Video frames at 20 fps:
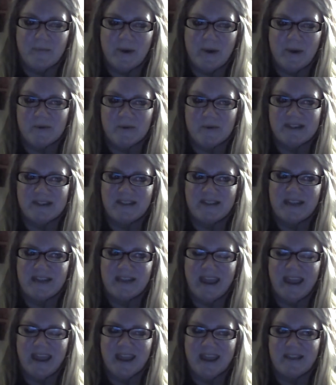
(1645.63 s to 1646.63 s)
bones
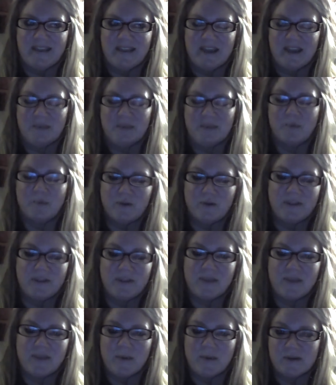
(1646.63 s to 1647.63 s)
that could prove
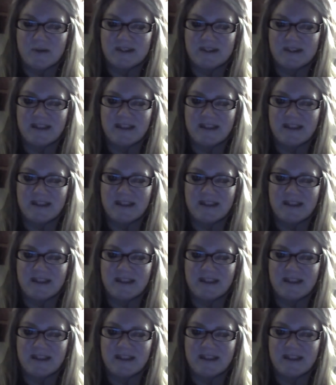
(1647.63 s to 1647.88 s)
that the bones